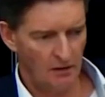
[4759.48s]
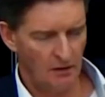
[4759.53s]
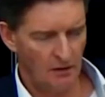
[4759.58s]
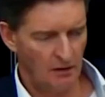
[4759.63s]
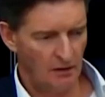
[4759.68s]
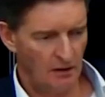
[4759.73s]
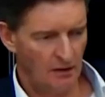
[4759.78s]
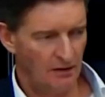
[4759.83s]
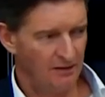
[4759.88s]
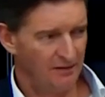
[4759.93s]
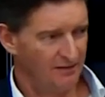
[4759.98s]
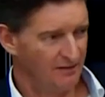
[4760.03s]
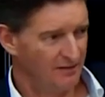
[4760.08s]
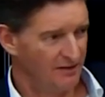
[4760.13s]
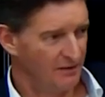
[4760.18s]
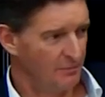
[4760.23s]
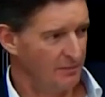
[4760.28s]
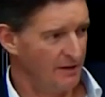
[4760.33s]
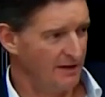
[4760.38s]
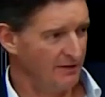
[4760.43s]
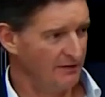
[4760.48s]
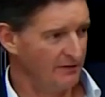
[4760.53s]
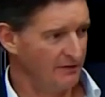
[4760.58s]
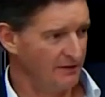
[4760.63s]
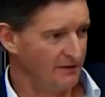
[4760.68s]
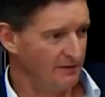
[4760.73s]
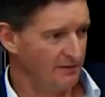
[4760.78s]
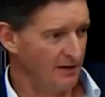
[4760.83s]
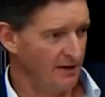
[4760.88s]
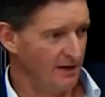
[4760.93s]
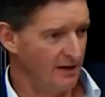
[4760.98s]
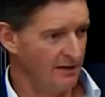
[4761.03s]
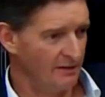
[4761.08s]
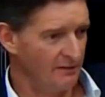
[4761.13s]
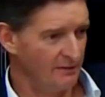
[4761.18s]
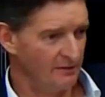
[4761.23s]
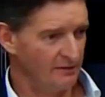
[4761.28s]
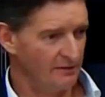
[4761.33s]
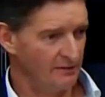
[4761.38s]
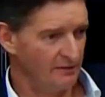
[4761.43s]
The best
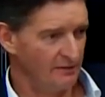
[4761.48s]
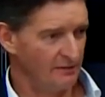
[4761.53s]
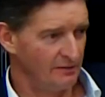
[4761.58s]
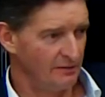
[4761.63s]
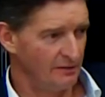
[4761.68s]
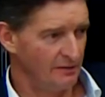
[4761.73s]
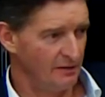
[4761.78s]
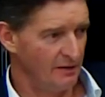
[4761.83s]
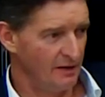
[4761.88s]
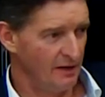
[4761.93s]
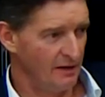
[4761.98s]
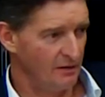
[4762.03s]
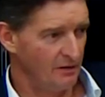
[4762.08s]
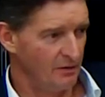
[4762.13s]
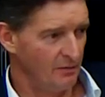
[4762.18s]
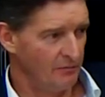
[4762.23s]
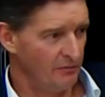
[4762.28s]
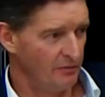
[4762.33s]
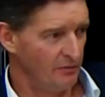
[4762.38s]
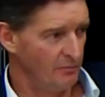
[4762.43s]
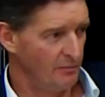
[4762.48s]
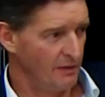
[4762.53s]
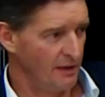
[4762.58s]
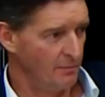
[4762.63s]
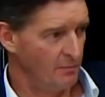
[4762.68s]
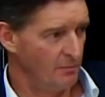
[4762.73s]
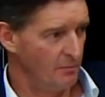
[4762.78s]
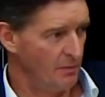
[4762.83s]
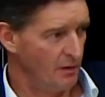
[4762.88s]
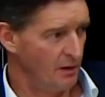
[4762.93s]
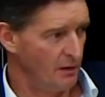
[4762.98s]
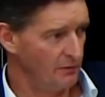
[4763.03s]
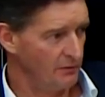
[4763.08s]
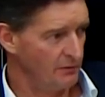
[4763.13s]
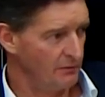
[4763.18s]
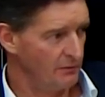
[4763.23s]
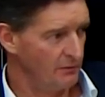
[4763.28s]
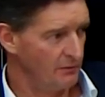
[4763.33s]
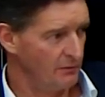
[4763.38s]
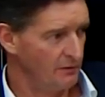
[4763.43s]
advice I got from my
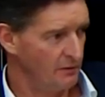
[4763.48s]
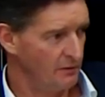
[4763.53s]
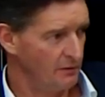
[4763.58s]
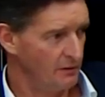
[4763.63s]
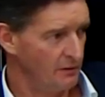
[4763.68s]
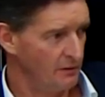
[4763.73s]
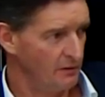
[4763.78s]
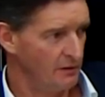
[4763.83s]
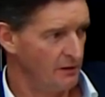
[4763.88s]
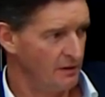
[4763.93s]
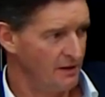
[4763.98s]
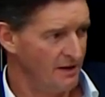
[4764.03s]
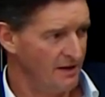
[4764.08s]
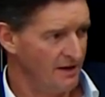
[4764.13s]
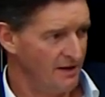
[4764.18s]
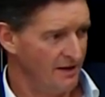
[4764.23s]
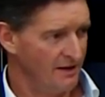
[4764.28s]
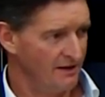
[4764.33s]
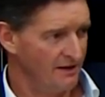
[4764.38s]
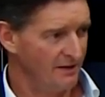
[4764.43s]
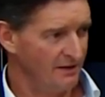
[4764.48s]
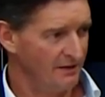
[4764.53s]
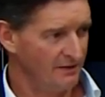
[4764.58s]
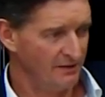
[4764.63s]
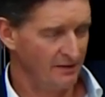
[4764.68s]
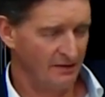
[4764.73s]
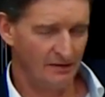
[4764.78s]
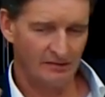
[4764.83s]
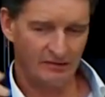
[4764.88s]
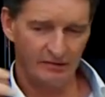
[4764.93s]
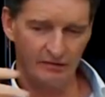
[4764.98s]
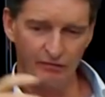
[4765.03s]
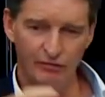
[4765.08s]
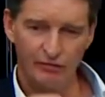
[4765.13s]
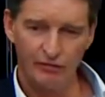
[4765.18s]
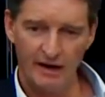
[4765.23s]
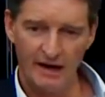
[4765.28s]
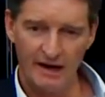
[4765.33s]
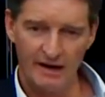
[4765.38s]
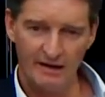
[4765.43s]
mother, it's a
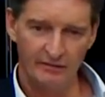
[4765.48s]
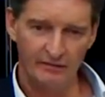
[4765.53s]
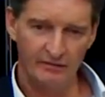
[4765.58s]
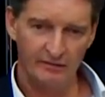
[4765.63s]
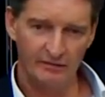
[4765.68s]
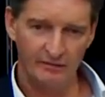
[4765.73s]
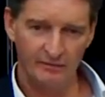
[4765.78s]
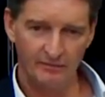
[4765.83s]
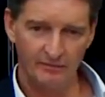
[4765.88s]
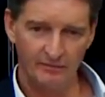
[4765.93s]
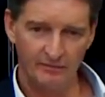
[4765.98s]
phrase.